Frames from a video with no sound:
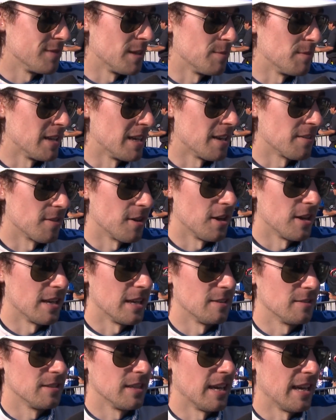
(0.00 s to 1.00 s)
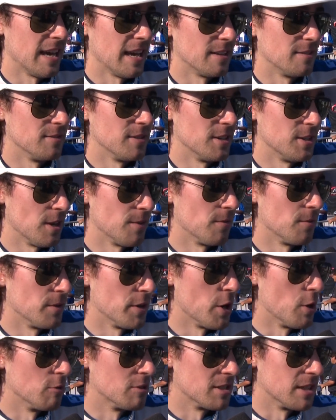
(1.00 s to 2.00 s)
I mean, I thought I had enough of a
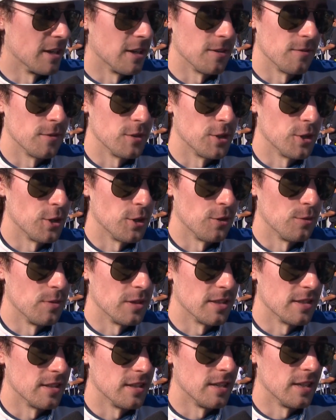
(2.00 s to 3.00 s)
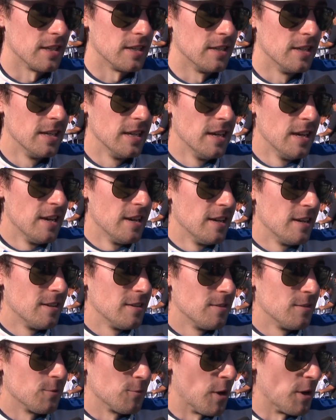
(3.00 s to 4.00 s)
nose there for sure, but
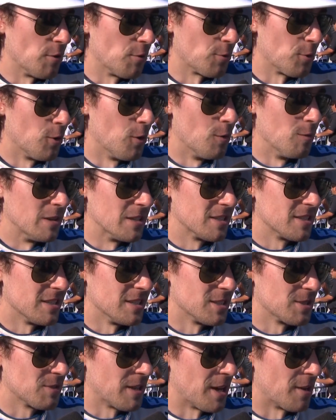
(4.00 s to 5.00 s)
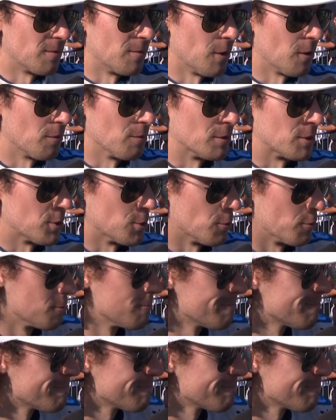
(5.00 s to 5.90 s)
running through him is kind of far from the truth.